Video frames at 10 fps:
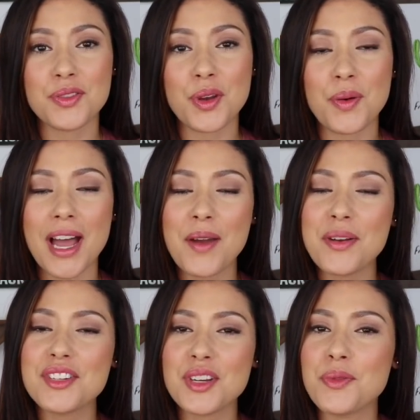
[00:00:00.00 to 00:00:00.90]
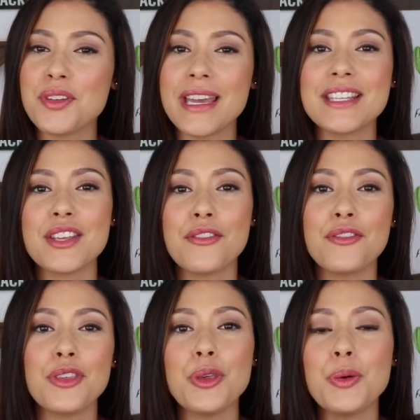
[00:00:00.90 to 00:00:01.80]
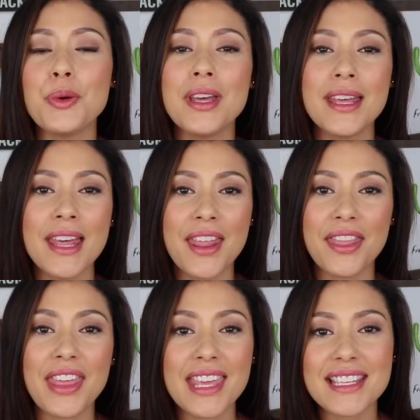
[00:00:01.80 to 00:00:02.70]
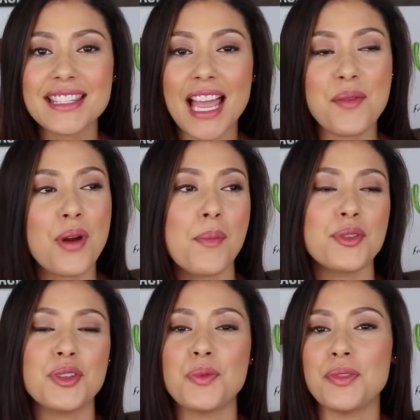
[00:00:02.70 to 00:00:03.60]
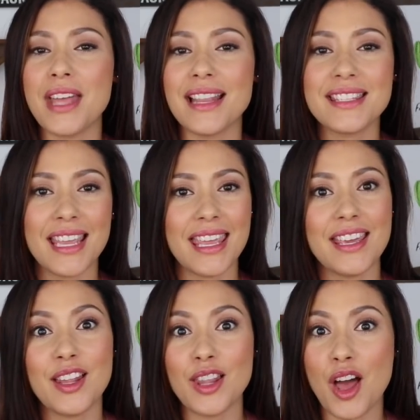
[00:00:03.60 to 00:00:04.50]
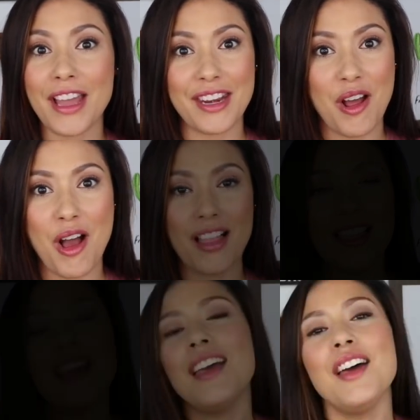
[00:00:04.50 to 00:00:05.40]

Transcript: So I want to share with you guys a few things. I promise you will not take long at all.